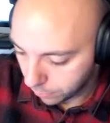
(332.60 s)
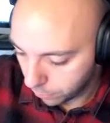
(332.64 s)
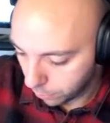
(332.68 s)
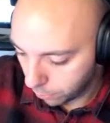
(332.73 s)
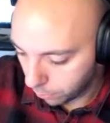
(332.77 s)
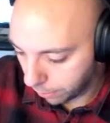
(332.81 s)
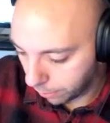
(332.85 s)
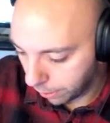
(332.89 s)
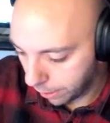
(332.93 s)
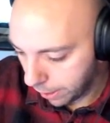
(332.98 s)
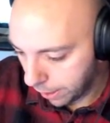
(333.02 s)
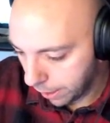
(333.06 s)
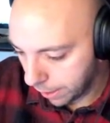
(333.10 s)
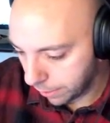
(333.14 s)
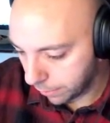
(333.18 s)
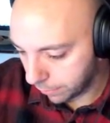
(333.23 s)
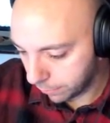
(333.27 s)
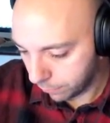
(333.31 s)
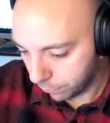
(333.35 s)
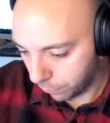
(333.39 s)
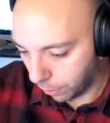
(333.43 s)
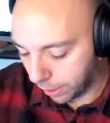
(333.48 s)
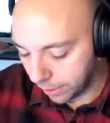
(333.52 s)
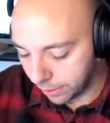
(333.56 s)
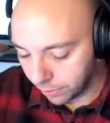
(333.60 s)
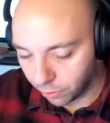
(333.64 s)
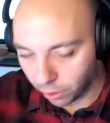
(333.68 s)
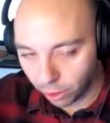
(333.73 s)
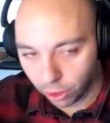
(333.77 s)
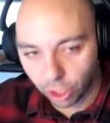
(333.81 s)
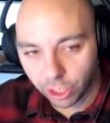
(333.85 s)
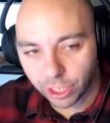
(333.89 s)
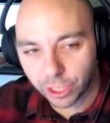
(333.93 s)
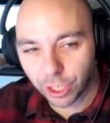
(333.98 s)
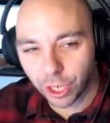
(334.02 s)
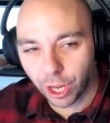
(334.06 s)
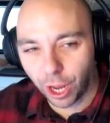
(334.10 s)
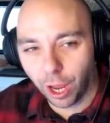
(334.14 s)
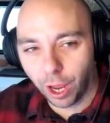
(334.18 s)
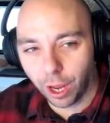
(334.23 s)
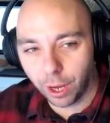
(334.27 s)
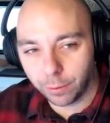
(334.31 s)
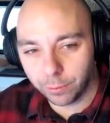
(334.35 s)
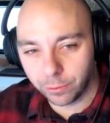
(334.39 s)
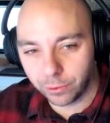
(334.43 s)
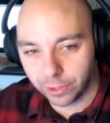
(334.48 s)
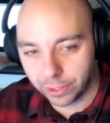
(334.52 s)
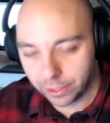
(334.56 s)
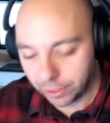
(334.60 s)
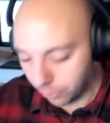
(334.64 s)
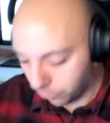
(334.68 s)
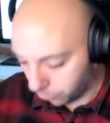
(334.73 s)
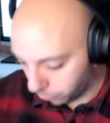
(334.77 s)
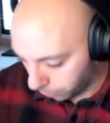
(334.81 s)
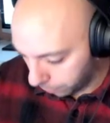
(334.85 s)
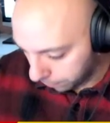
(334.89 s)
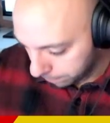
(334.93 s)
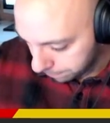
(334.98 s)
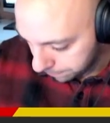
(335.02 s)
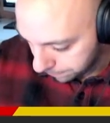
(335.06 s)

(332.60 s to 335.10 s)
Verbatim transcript: Okay, right, there's a lot of curves in this one,